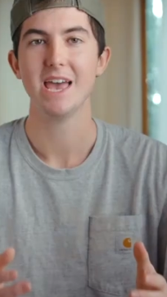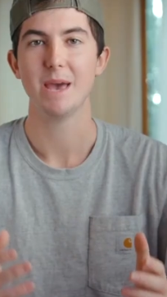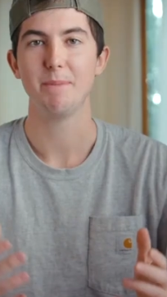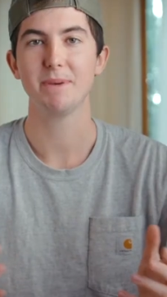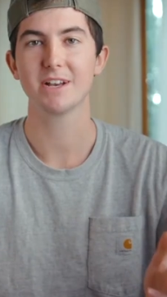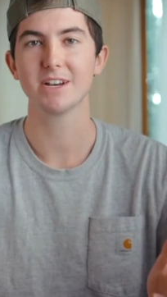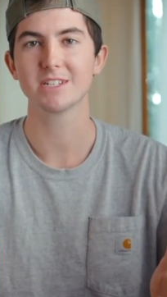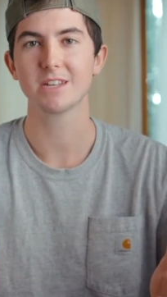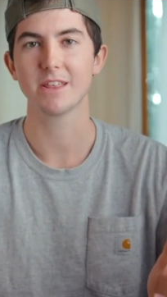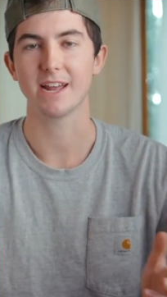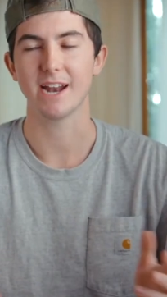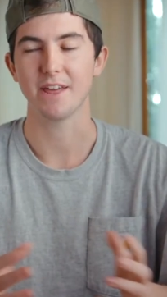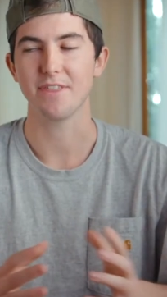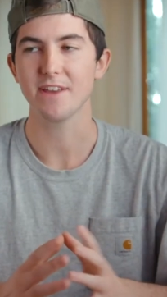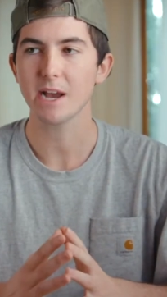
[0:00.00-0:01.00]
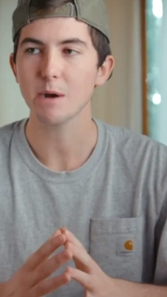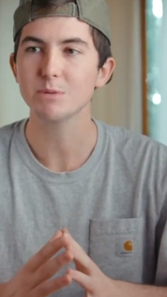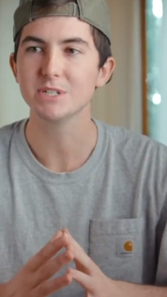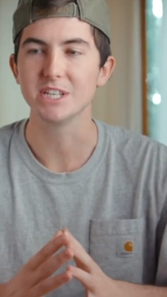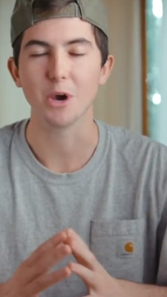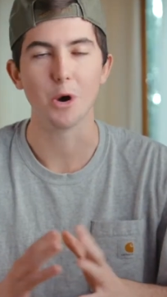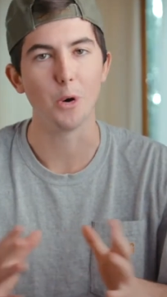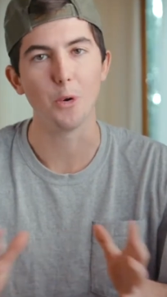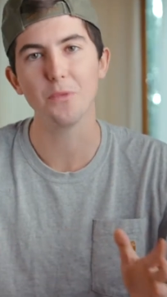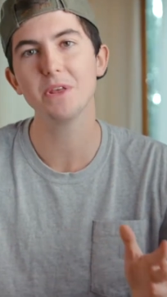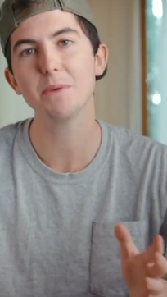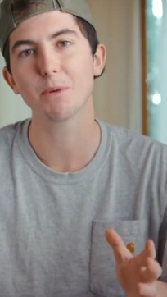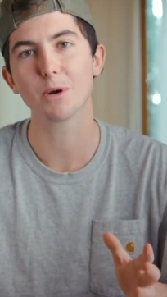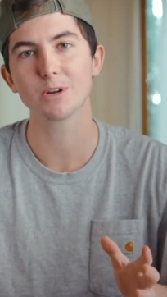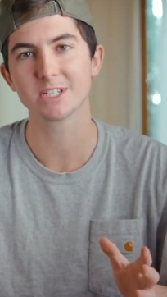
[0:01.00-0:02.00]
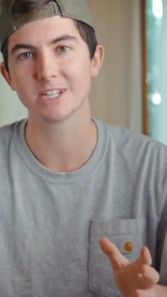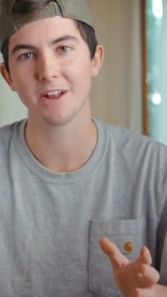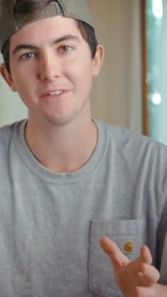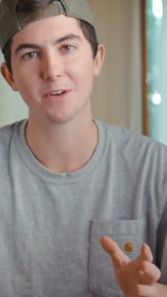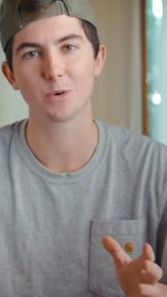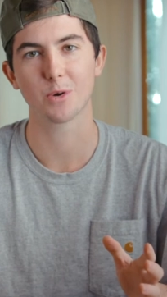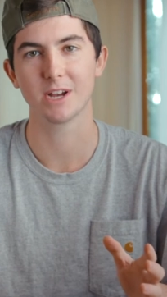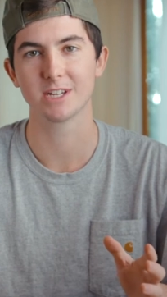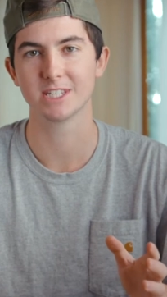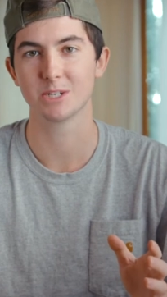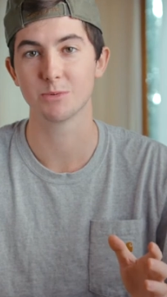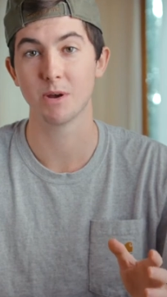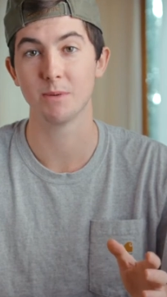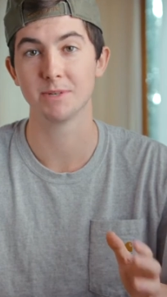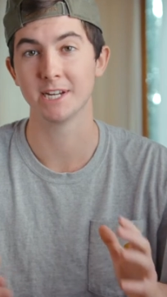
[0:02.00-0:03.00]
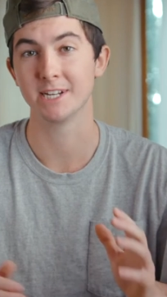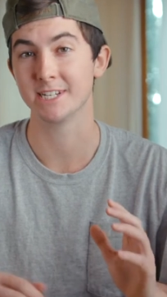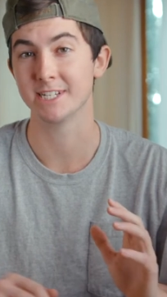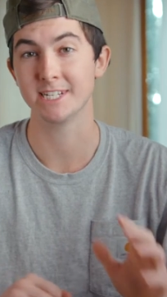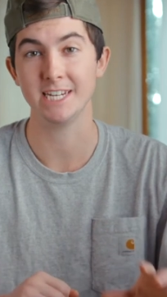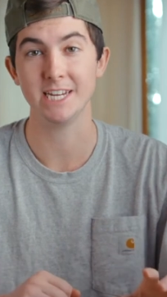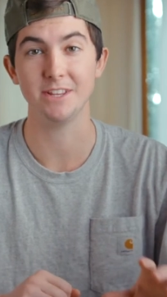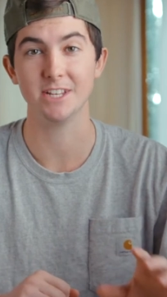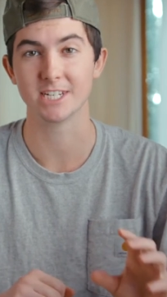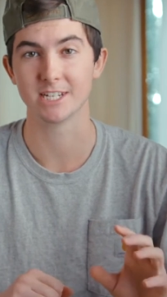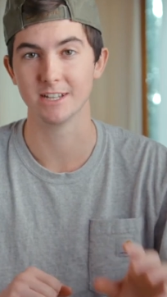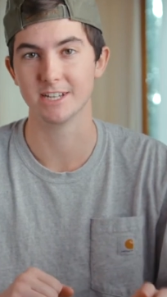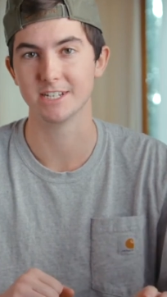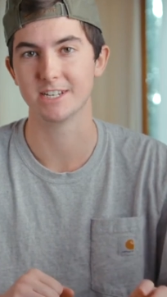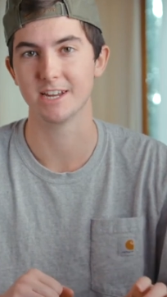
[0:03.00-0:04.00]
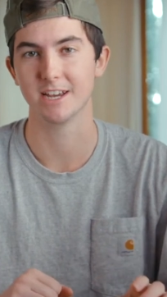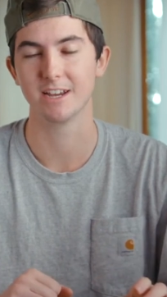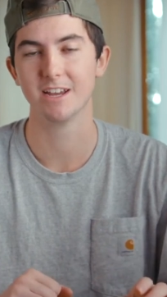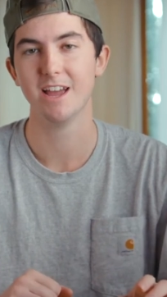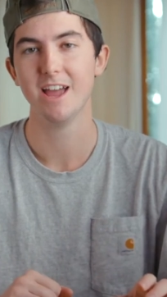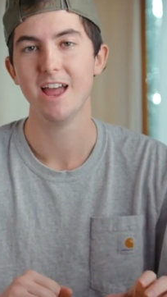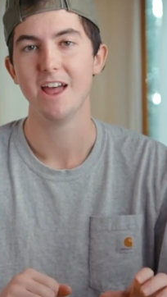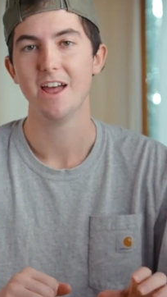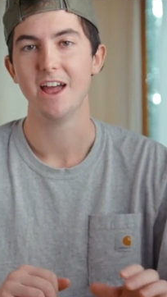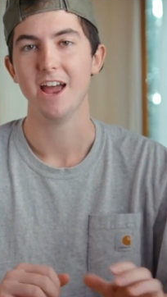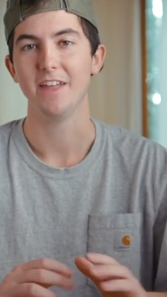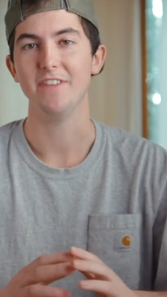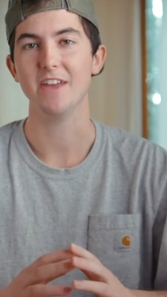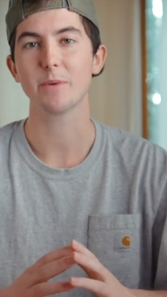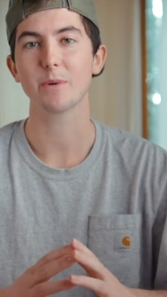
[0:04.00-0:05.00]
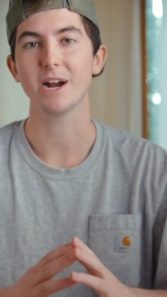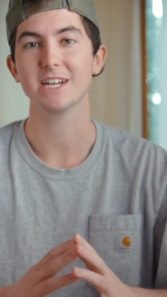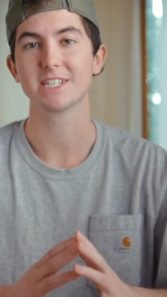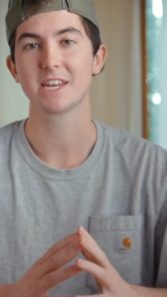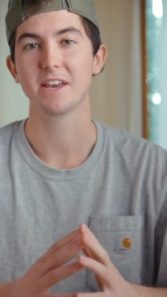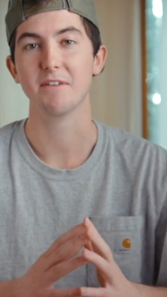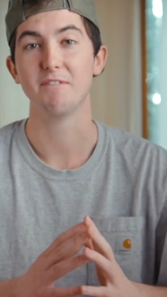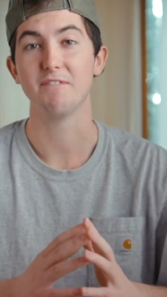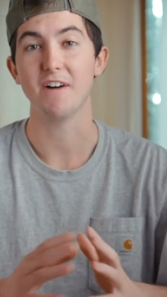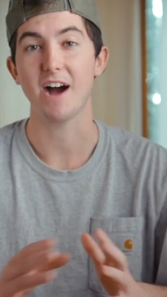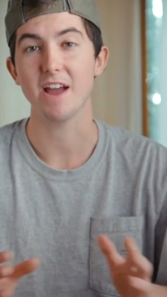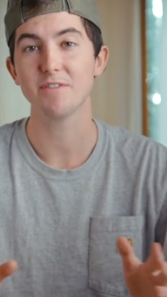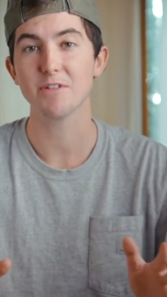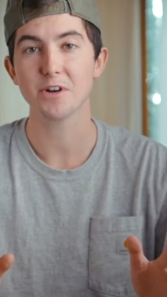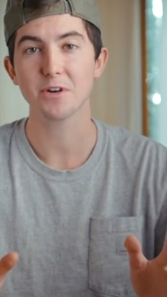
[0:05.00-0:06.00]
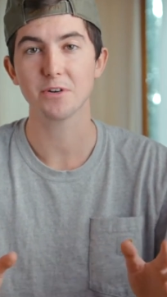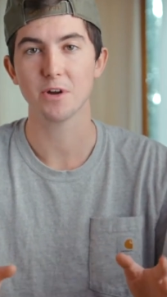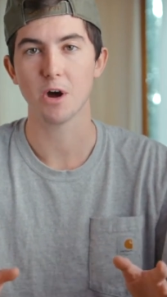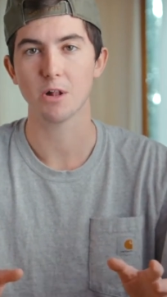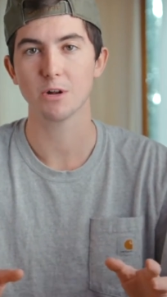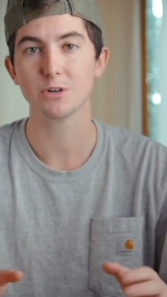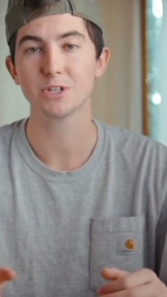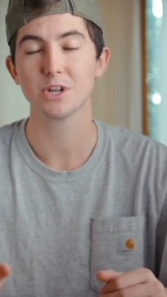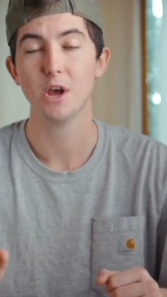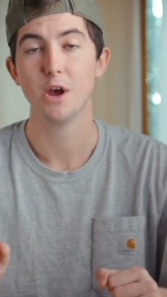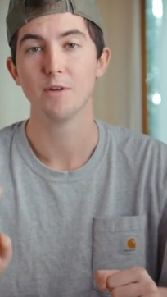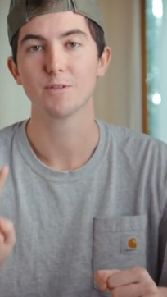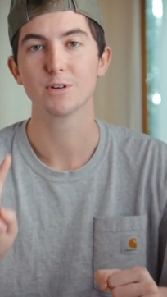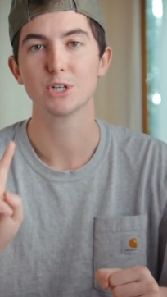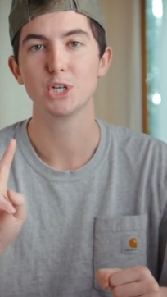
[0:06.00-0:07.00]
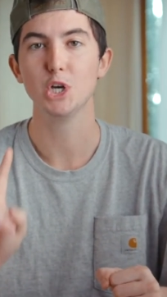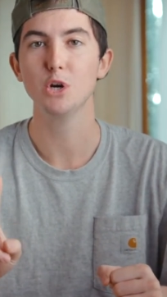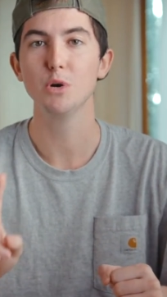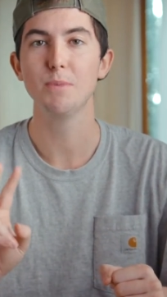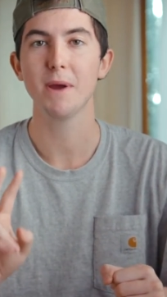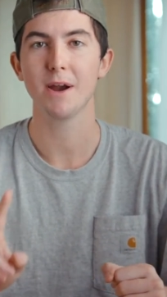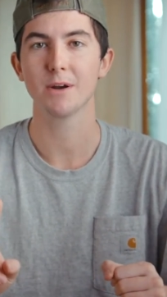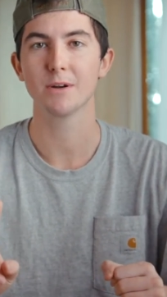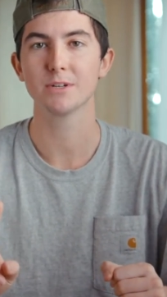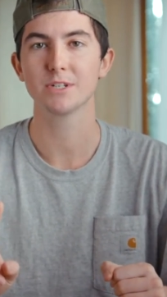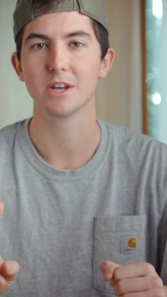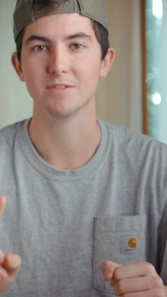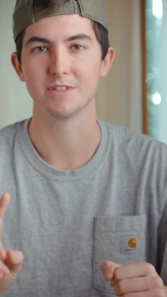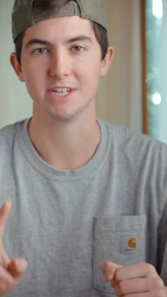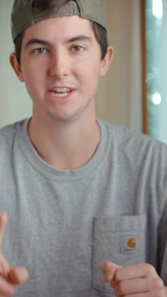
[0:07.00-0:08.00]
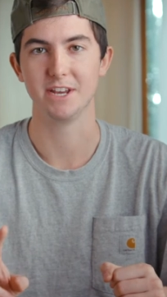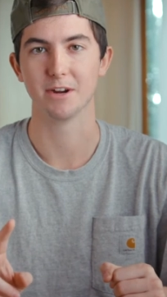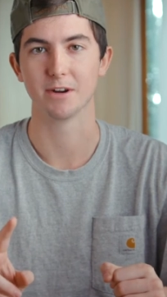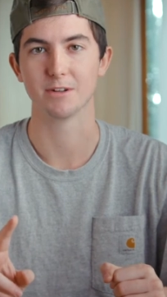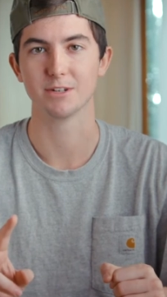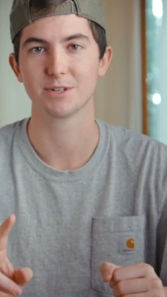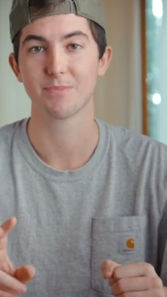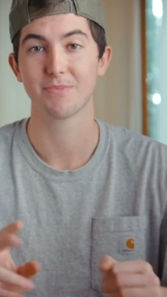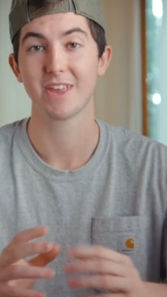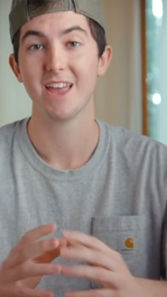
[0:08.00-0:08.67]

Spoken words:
Because of that, I think I was the only person on the Craigslist website to see this listing. And they were asking $500 for 2 pairs of sneakers.